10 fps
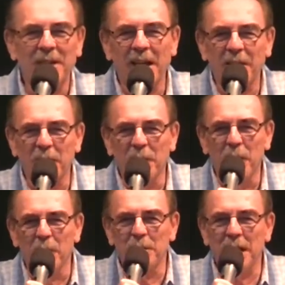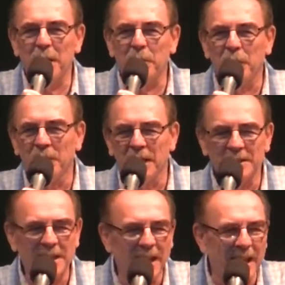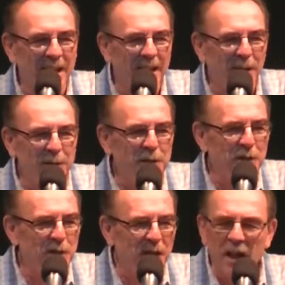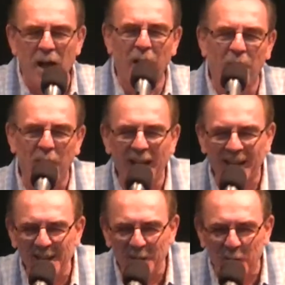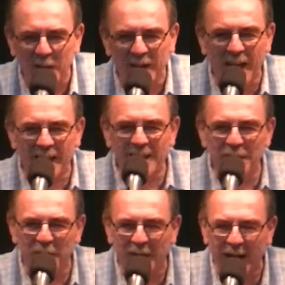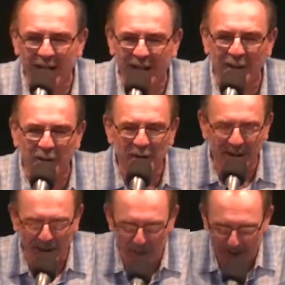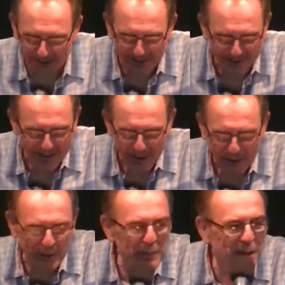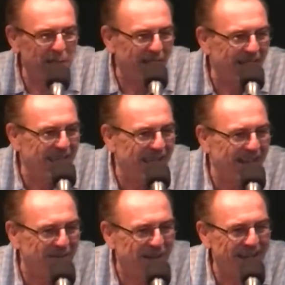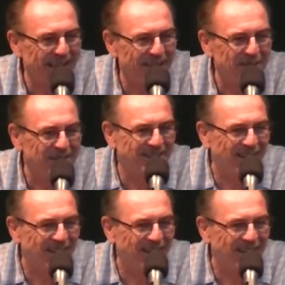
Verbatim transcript: when I go to Home Depot, they say, Can I load your truck? No, I can do it. I can do it. I can load it. Amen. I, maybe I can. It might kill me